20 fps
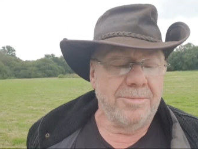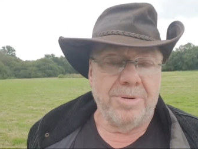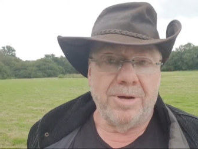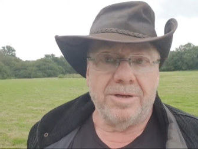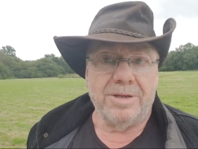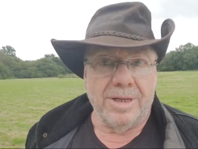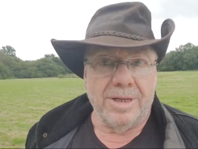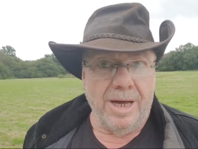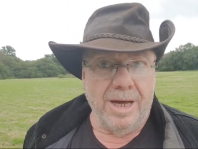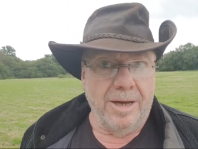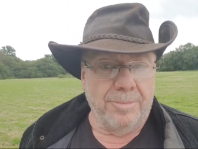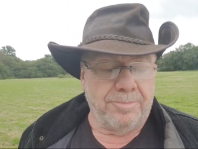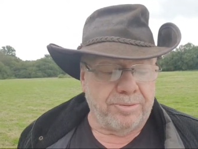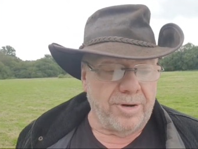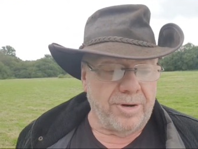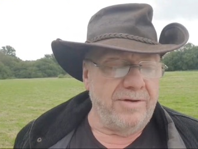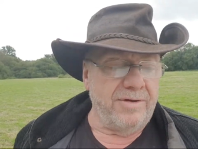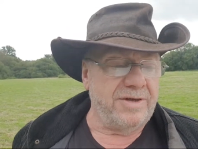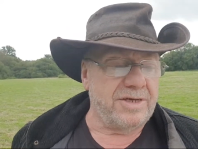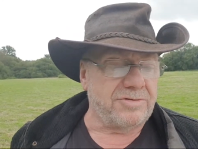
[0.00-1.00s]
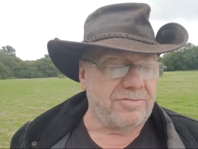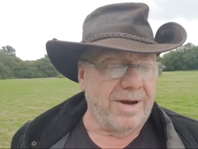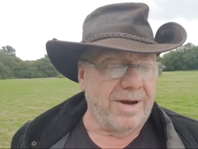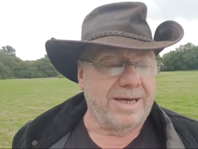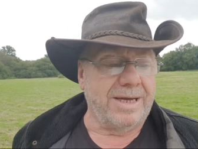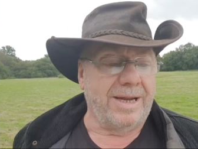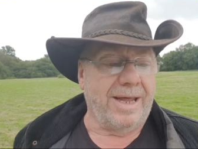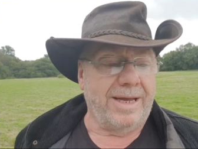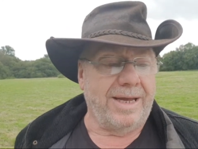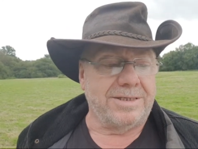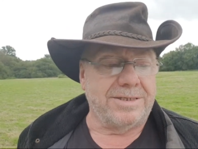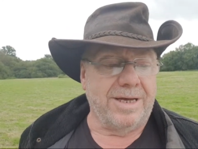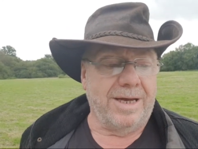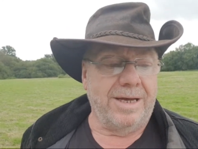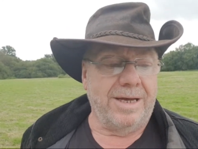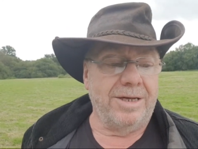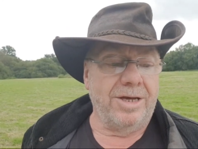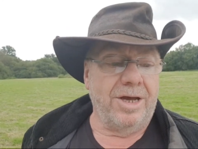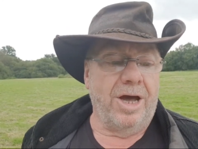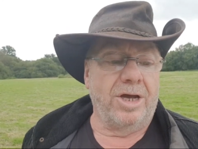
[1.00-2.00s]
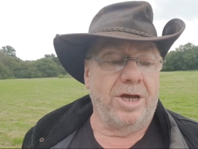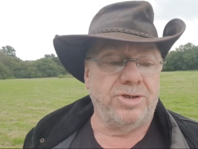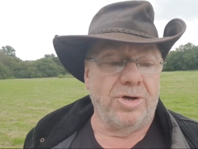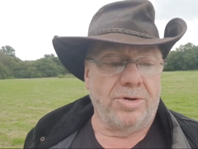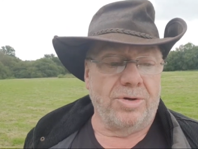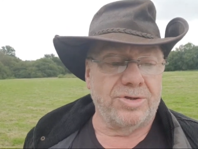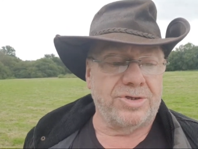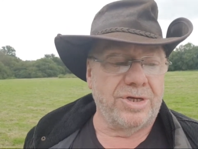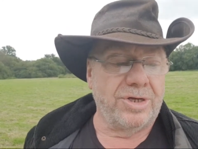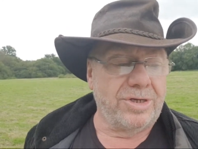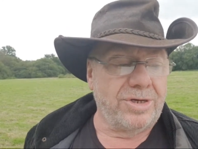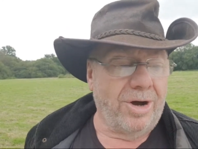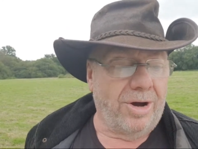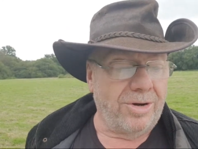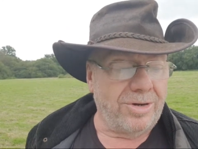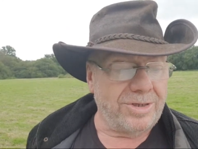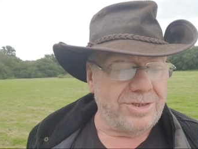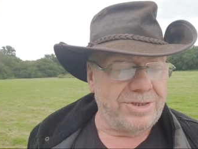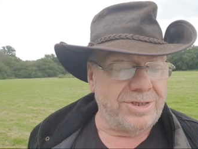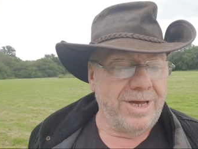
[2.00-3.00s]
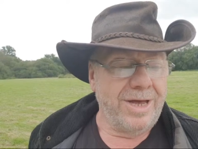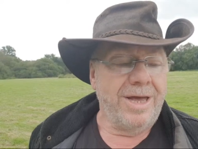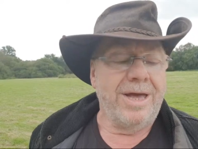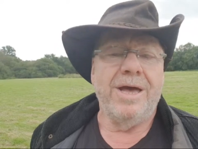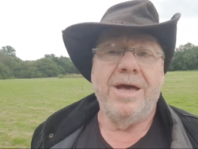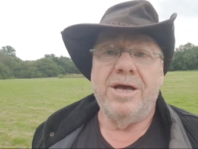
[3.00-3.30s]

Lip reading: but a previous regulator, Johnson Cox,